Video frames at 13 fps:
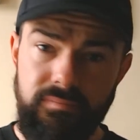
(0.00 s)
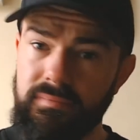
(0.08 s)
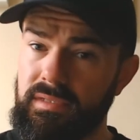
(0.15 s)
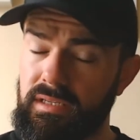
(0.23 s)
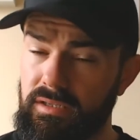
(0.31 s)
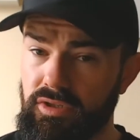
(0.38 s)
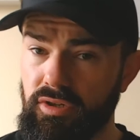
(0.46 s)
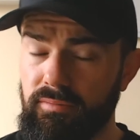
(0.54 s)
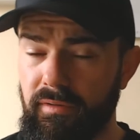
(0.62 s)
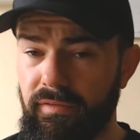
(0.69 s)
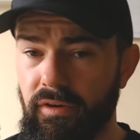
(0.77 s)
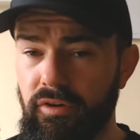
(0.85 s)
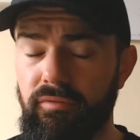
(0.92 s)
Some of
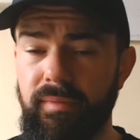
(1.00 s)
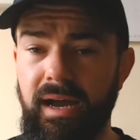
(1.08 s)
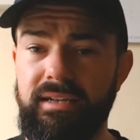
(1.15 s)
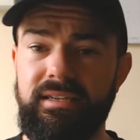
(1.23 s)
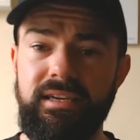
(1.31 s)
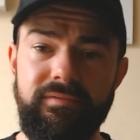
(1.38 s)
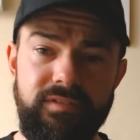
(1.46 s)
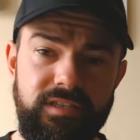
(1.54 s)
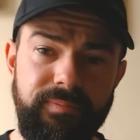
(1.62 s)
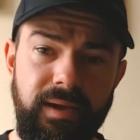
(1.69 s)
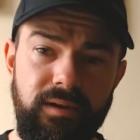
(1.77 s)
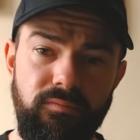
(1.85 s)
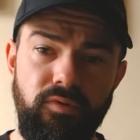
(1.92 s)
whom had to even
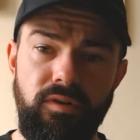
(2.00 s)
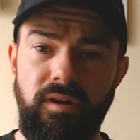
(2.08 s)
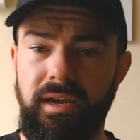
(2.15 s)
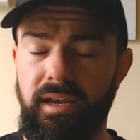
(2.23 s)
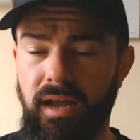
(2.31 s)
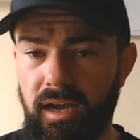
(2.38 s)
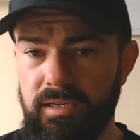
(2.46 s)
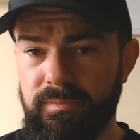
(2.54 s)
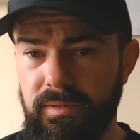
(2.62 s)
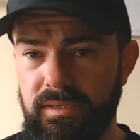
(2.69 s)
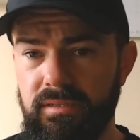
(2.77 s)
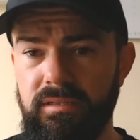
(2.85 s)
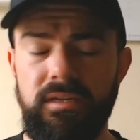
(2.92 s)
spend one night in
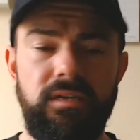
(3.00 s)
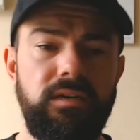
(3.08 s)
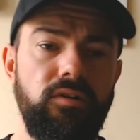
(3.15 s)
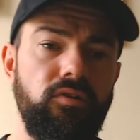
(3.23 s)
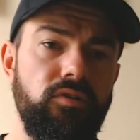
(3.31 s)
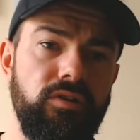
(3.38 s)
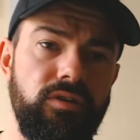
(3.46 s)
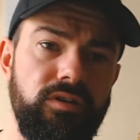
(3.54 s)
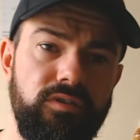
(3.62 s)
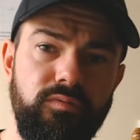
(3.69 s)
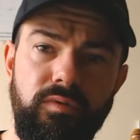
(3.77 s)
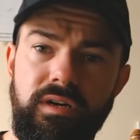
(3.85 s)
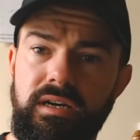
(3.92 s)
hospital. Others
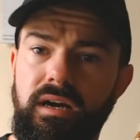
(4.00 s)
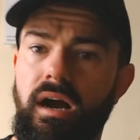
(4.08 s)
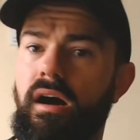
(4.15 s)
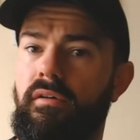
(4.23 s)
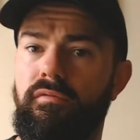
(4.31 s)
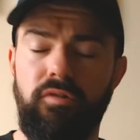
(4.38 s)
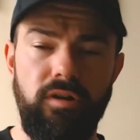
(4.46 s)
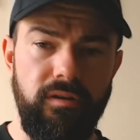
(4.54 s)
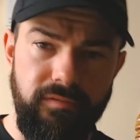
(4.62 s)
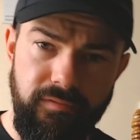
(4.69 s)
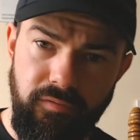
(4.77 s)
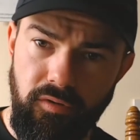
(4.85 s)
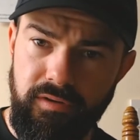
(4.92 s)
were off work for
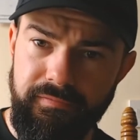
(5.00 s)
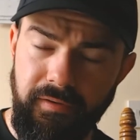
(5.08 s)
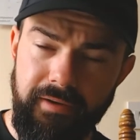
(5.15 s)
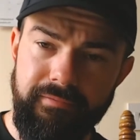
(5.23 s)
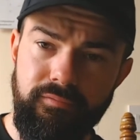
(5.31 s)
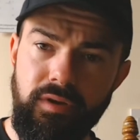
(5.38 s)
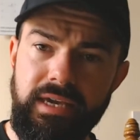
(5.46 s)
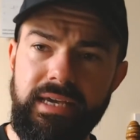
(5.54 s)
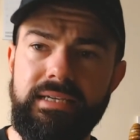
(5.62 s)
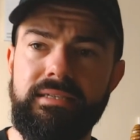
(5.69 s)
4 to 5 weeks.